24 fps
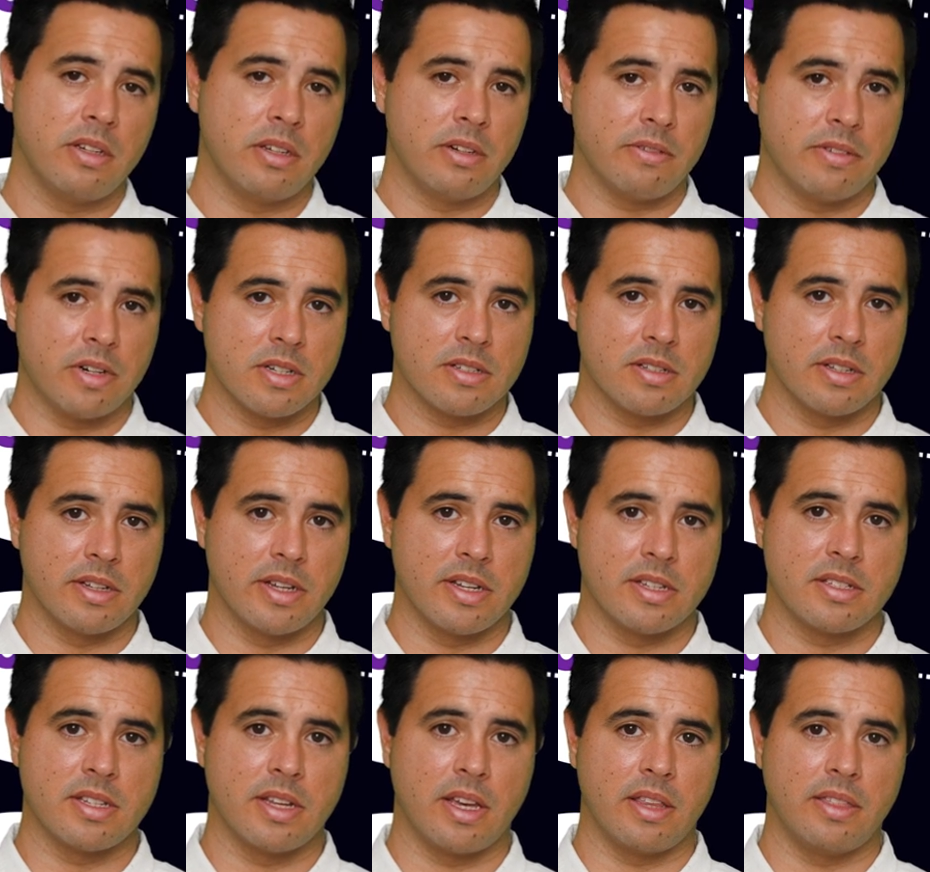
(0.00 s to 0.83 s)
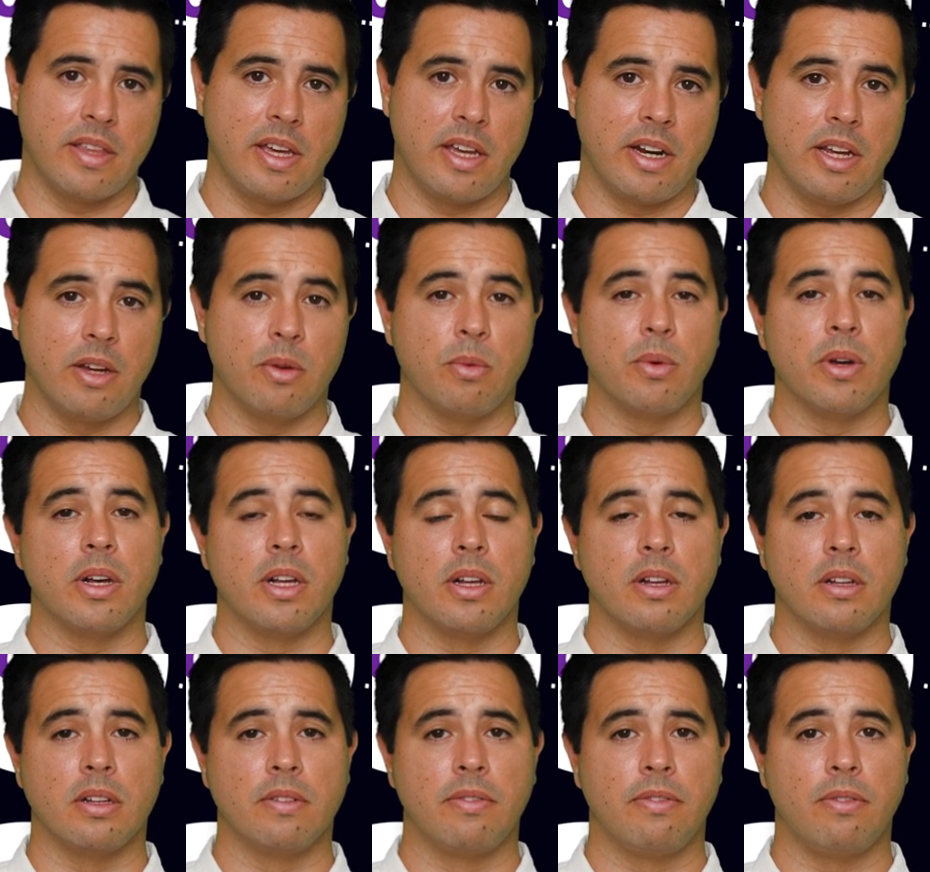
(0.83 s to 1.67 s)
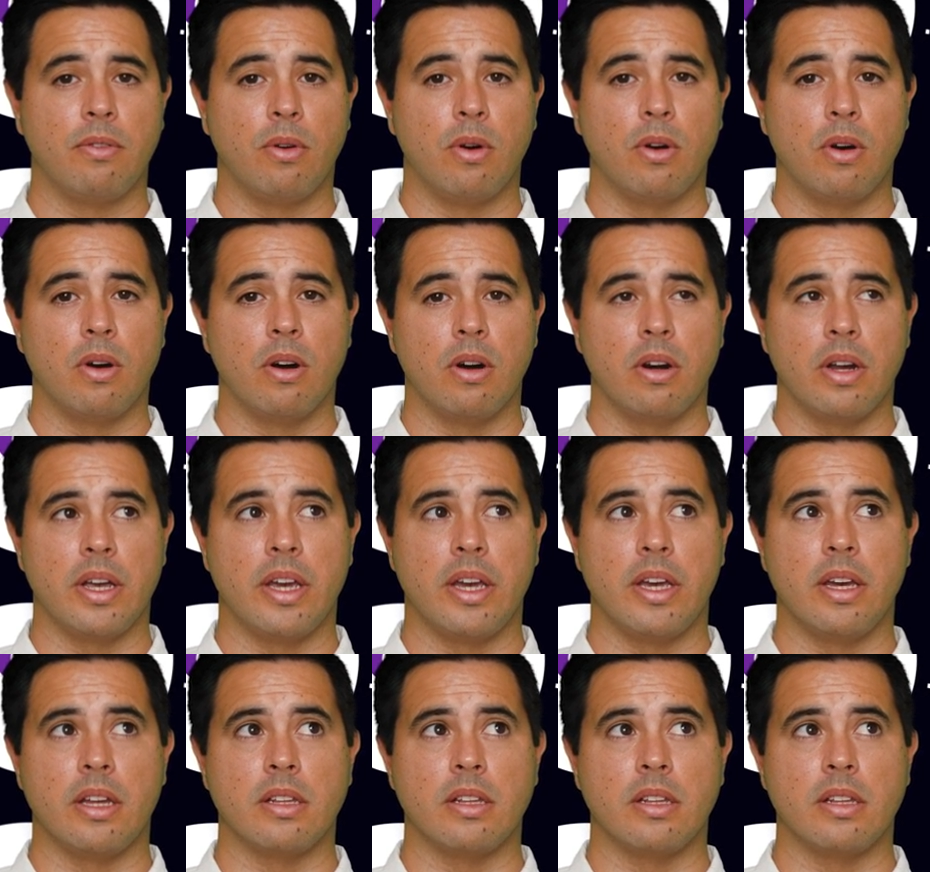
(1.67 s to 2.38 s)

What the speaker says: Universal has said that it will for